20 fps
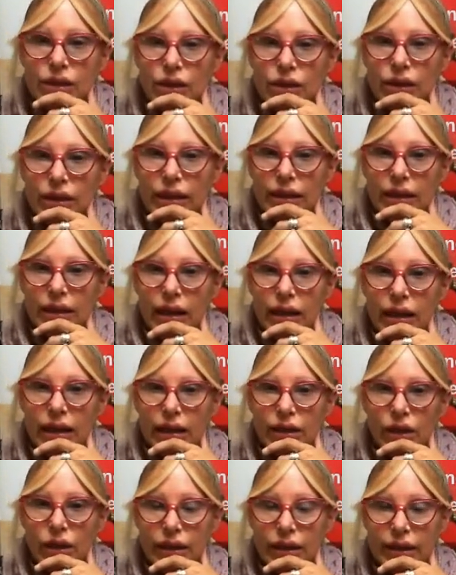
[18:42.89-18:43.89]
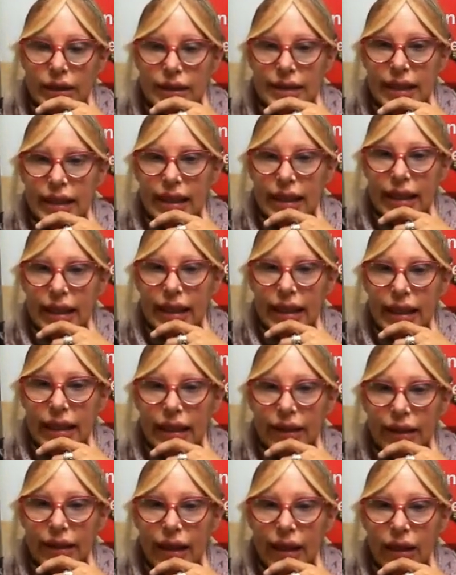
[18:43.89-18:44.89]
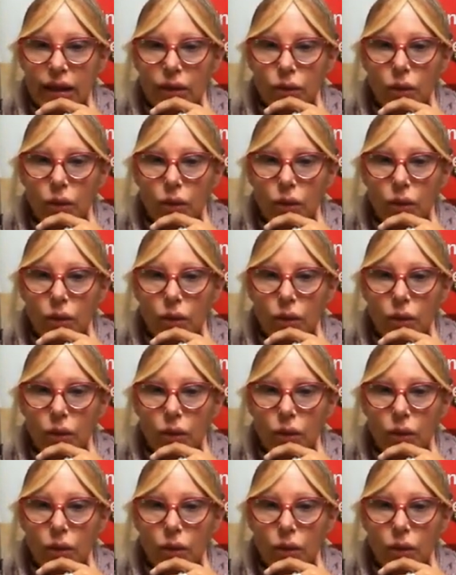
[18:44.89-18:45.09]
you can see here that